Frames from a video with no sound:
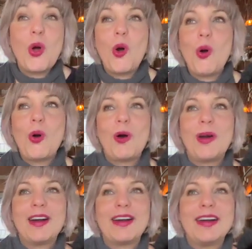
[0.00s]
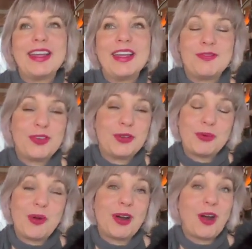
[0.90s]
or if
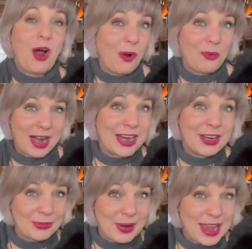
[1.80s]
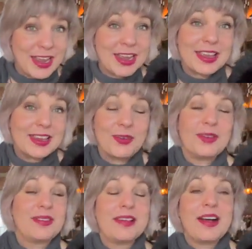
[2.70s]
you are already gray
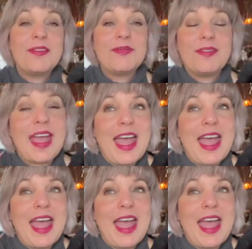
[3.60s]
yourself.